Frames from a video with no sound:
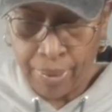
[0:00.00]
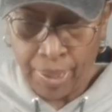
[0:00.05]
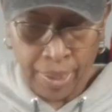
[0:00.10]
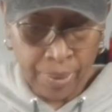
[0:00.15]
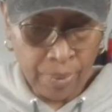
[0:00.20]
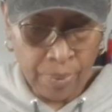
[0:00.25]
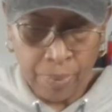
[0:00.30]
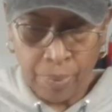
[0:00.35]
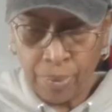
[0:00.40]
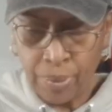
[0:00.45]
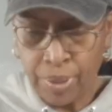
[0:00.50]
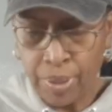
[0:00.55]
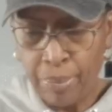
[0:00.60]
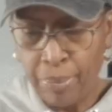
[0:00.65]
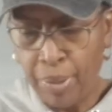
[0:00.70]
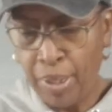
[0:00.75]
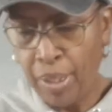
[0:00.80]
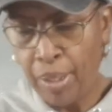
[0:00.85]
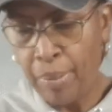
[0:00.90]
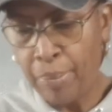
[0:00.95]
I don't want them
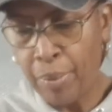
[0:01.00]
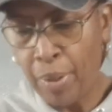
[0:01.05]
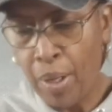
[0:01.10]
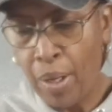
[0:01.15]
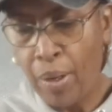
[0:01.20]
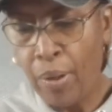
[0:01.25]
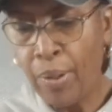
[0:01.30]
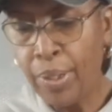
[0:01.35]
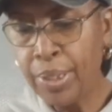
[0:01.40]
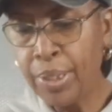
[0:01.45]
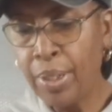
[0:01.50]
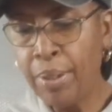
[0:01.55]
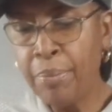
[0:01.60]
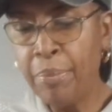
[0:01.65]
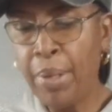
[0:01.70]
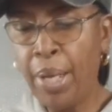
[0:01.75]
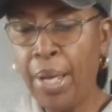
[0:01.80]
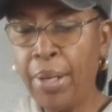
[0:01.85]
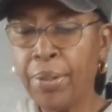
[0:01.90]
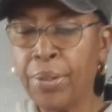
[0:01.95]
up. Or it doesn't
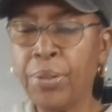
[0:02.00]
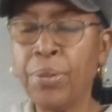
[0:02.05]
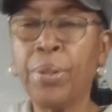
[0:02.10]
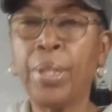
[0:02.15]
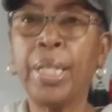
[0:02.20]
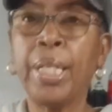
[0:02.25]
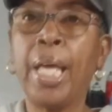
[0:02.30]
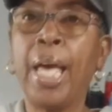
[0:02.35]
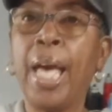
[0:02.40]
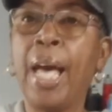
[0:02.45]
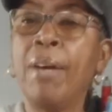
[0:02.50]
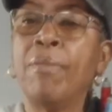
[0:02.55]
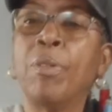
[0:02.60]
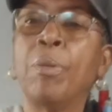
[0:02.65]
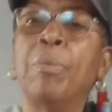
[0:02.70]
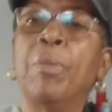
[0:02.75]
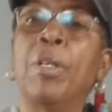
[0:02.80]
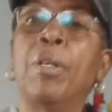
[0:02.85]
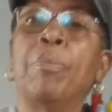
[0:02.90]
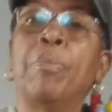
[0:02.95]
matter, you can have
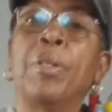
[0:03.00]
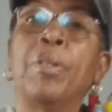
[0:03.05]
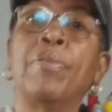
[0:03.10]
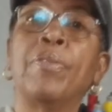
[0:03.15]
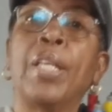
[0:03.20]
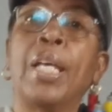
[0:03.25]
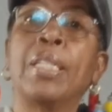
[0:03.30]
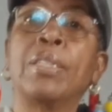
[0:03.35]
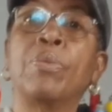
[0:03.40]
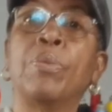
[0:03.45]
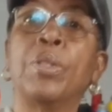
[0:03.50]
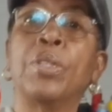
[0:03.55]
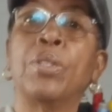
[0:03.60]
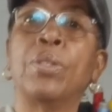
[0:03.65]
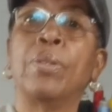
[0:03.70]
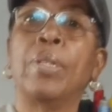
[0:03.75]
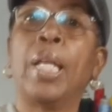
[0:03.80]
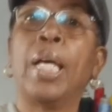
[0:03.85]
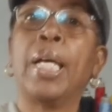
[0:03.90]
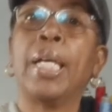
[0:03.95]
them up if that's what you
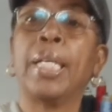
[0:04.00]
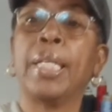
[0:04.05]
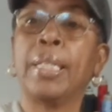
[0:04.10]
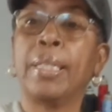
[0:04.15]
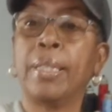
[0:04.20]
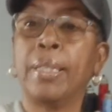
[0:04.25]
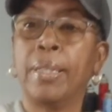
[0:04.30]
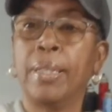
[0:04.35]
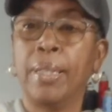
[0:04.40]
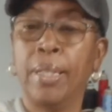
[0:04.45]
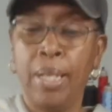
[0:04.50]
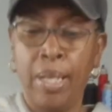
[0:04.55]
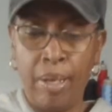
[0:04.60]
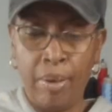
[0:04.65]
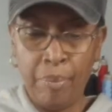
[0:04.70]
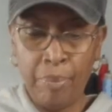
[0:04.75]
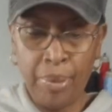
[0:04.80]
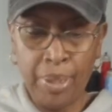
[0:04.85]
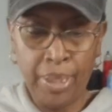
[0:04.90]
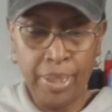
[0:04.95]
like.
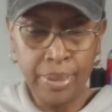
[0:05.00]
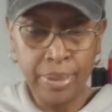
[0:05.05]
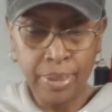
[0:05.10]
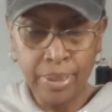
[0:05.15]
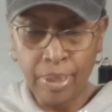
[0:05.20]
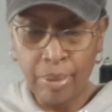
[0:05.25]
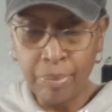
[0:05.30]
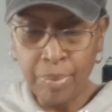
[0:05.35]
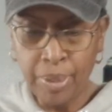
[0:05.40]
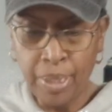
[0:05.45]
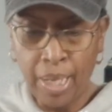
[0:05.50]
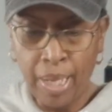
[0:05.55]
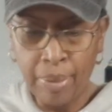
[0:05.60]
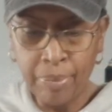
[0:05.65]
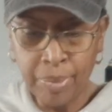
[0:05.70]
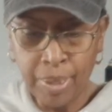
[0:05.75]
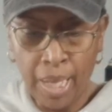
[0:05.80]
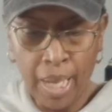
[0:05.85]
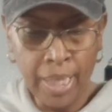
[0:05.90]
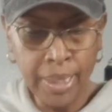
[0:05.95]
But sometimes
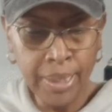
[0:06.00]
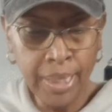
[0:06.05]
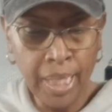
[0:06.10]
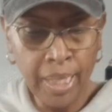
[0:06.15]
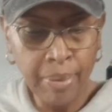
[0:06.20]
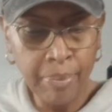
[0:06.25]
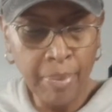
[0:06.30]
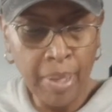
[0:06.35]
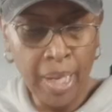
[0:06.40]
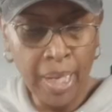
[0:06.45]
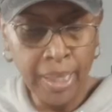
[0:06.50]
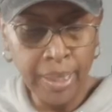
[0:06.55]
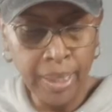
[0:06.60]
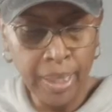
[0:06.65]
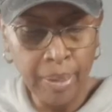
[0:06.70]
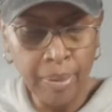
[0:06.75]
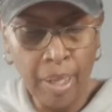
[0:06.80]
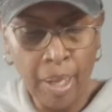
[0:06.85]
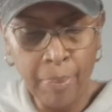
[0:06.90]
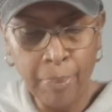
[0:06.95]
I take mine
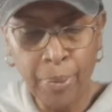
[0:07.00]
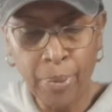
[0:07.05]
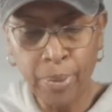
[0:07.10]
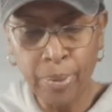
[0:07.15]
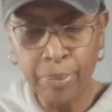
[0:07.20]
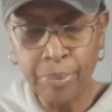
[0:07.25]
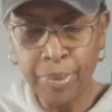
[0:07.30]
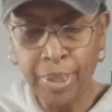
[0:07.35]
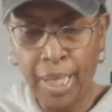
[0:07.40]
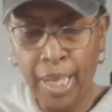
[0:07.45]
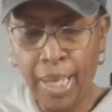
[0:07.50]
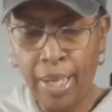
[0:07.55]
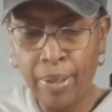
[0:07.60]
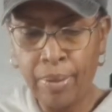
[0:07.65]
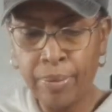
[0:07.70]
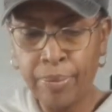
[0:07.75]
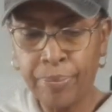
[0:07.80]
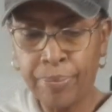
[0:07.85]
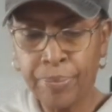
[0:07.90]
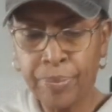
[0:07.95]
and I pull them
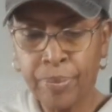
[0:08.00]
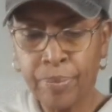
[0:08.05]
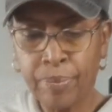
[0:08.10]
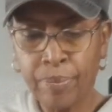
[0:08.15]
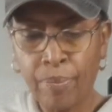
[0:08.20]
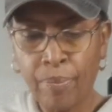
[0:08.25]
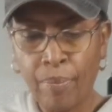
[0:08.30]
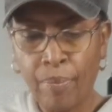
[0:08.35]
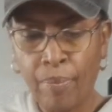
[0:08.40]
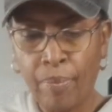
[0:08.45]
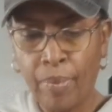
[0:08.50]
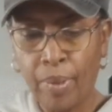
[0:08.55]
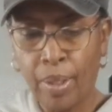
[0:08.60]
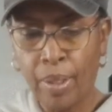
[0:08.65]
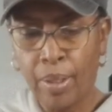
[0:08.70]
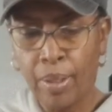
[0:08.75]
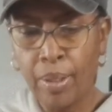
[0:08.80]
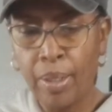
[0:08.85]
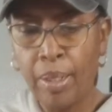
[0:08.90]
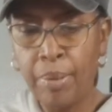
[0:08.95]
down.
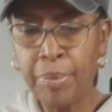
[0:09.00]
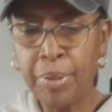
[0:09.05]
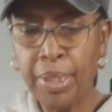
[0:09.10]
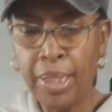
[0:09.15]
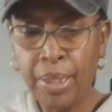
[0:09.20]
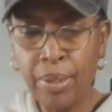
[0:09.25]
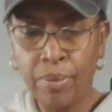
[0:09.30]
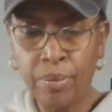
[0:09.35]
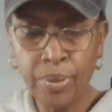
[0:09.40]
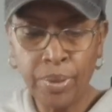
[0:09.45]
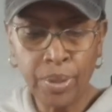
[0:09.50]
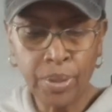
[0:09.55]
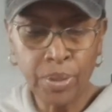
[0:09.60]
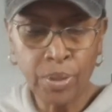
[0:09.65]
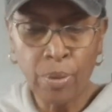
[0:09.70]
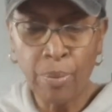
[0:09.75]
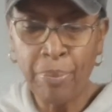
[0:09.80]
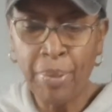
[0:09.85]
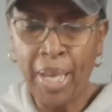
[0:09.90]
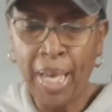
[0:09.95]
I mean, they don't look
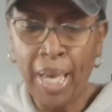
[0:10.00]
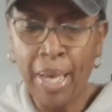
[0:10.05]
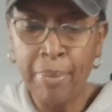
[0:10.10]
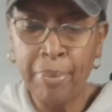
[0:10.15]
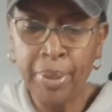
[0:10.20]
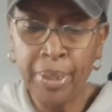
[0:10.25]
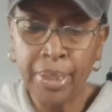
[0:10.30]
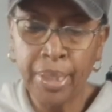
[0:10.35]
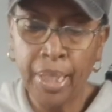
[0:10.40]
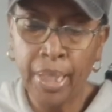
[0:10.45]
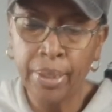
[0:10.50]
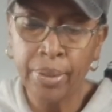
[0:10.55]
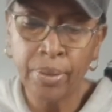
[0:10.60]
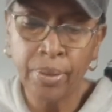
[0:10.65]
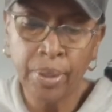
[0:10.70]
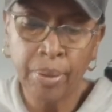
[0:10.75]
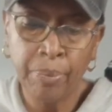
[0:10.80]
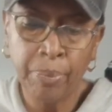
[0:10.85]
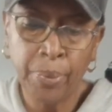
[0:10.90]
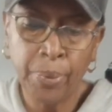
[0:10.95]
so bad, but yeah, you
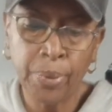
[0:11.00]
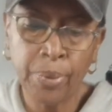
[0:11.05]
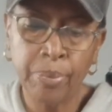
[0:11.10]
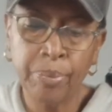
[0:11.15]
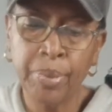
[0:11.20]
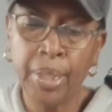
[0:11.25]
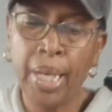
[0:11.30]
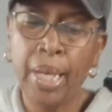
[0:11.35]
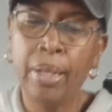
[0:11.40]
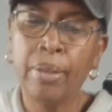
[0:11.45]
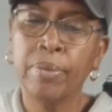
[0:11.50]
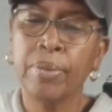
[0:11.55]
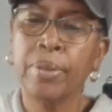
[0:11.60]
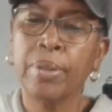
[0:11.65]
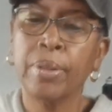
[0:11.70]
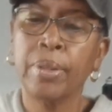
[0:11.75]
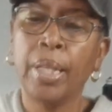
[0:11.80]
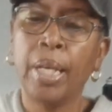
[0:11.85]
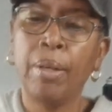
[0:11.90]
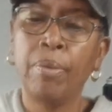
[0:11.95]
can pull them down. See,
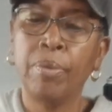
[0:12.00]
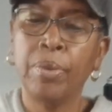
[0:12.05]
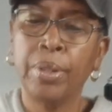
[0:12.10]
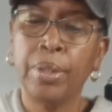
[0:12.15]
that one